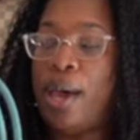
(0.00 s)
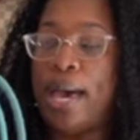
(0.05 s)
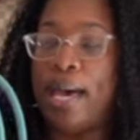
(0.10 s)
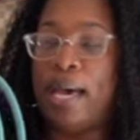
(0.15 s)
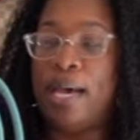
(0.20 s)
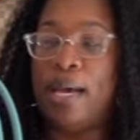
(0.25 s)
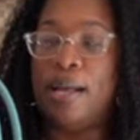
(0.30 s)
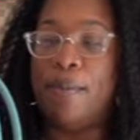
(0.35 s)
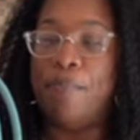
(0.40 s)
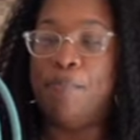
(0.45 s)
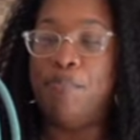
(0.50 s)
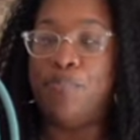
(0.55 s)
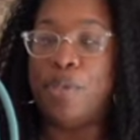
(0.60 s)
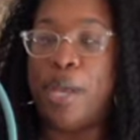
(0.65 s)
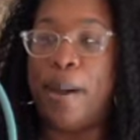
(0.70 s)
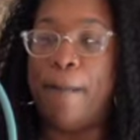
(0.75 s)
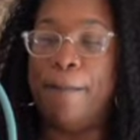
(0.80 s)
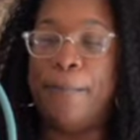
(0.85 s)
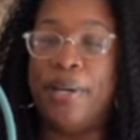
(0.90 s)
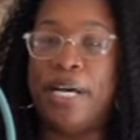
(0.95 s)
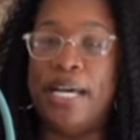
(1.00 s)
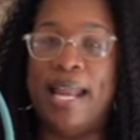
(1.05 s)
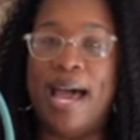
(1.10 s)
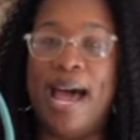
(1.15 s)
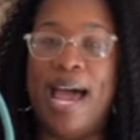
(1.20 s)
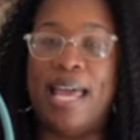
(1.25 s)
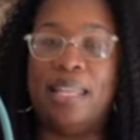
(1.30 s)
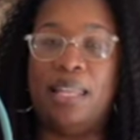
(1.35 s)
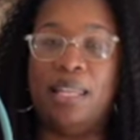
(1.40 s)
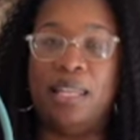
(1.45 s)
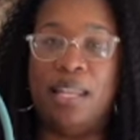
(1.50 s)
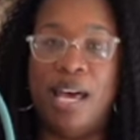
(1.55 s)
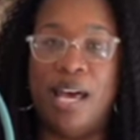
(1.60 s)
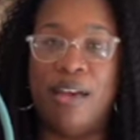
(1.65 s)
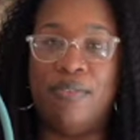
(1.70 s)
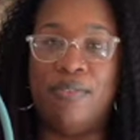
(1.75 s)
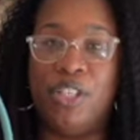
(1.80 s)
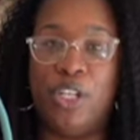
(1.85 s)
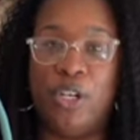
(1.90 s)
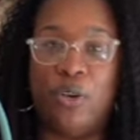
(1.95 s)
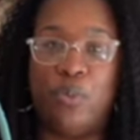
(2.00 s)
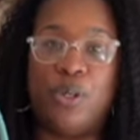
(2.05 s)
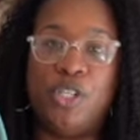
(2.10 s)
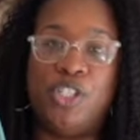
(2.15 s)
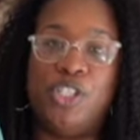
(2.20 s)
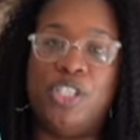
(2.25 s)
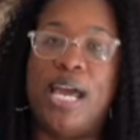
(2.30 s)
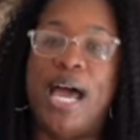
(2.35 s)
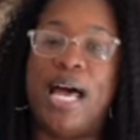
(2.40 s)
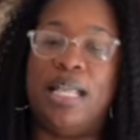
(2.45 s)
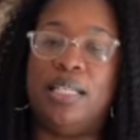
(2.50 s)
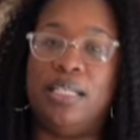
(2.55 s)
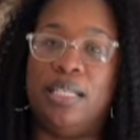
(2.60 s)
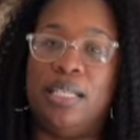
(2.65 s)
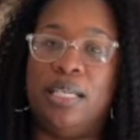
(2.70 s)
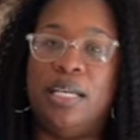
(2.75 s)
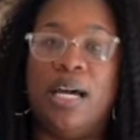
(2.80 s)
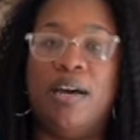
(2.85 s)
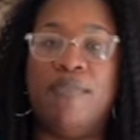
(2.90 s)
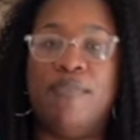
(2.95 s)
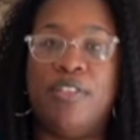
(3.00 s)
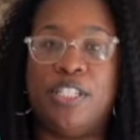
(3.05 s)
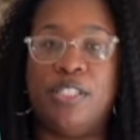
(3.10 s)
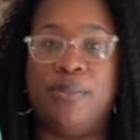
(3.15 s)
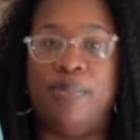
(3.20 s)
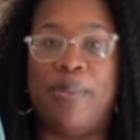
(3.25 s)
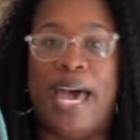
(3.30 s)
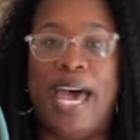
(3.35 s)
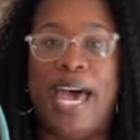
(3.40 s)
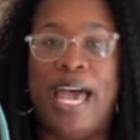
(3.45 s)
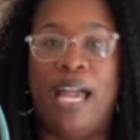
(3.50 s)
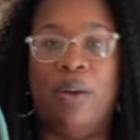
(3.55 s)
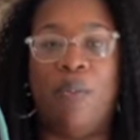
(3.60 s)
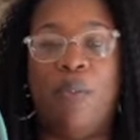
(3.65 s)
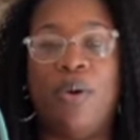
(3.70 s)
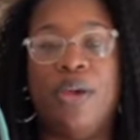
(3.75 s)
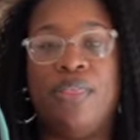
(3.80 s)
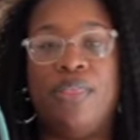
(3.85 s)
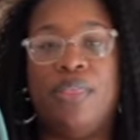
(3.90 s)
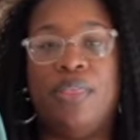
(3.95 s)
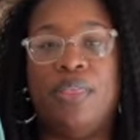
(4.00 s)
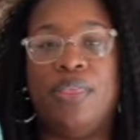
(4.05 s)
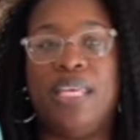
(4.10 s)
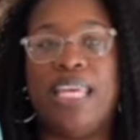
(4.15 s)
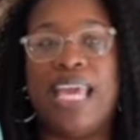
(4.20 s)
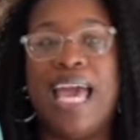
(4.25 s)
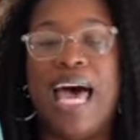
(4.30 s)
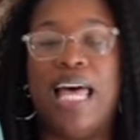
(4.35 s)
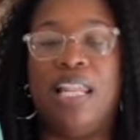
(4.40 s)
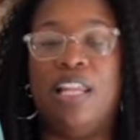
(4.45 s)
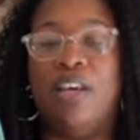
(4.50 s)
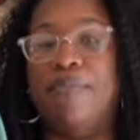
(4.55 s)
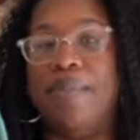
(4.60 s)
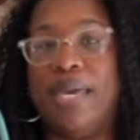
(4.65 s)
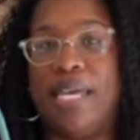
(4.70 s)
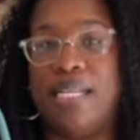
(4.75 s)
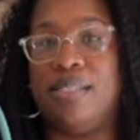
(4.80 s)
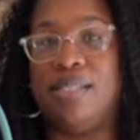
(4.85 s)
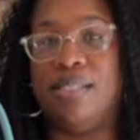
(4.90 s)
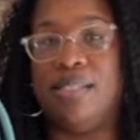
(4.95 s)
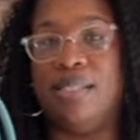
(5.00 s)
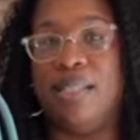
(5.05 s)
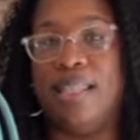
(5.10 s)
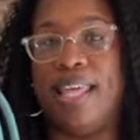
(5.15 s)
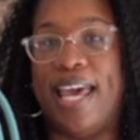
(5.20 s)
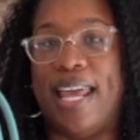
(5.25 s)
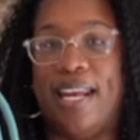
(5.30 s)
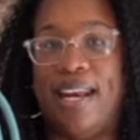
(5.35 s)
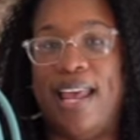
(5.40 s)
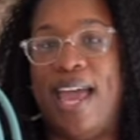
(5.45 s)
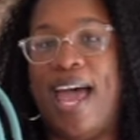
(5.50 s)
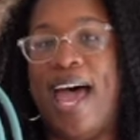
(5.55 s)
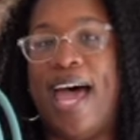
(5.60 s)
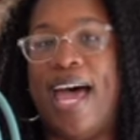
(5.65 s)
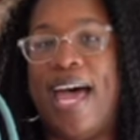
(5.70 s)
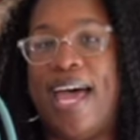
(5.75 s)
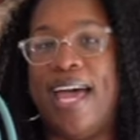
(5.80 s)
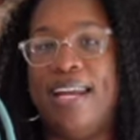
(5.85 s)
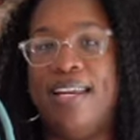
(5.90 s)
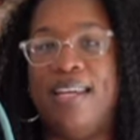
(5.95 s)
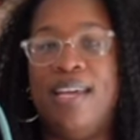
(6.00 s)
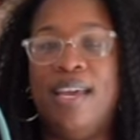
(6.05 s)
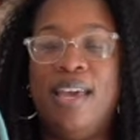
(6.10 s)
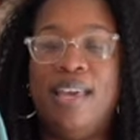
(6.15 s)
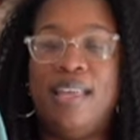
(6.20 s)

but I love the originality of this bag with the elements that it had